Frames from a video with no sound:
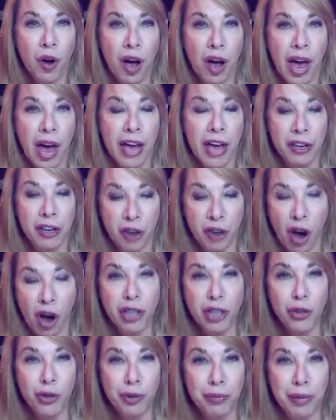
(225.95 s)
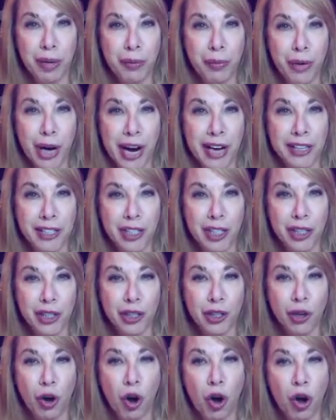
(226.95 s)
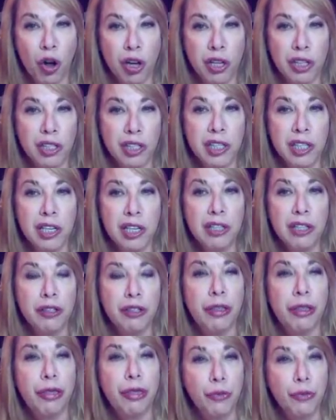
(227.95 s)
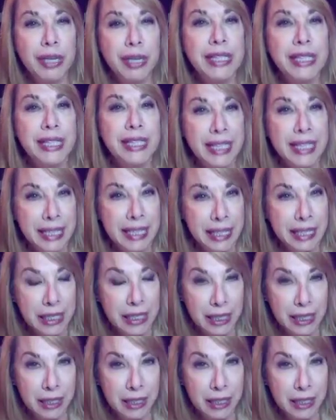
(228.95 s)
and I do in my practice, called the 3D